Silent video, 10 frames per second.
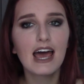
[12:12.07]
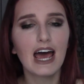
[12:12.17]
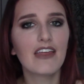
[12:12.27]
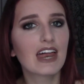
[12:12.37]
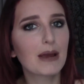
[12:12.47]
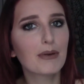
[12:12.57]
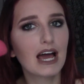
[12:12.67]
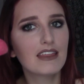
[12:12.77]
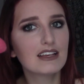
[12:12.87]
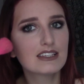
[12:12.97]
And then I
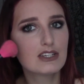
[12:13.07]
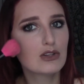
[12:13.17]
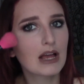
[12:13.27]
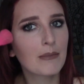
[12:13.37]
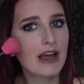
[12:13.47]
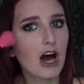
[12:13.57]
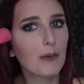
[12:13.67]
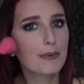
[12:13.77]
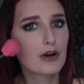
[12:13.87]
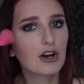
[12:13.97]
apply this to like my
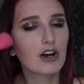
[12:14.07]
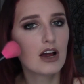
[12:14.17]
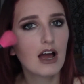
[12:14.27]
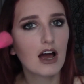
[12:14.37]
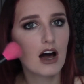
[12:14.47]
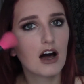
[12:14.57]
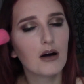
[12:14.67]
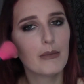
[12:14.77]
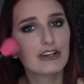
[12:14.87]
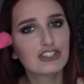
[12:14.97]
upper
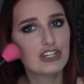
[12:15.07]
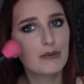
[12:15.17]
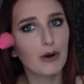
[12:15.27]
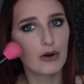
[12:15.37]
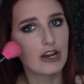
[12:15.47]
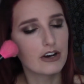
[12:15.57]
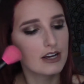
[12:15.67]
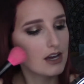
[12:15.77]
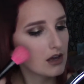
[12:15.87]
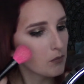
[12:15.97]
cheekbone
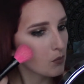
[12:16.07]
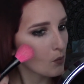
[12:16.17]
area.